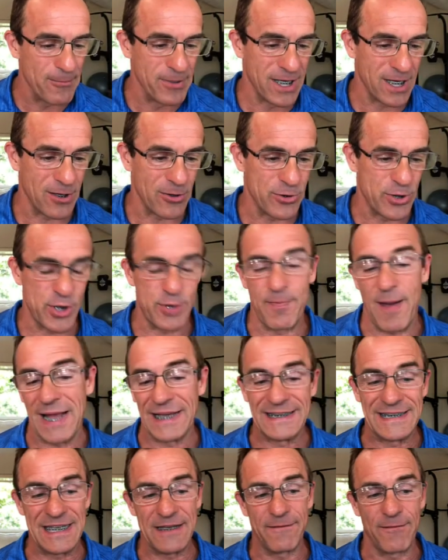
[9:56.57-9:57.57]
here just by
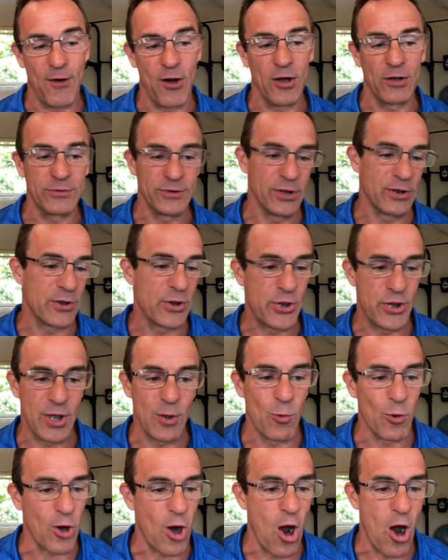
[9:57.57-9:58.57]
default, and you can see
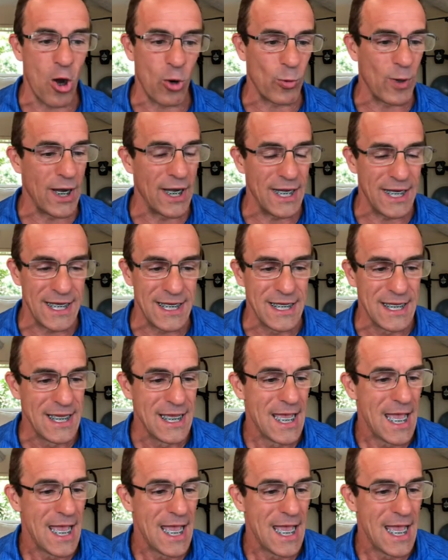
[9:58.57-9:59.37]
we're already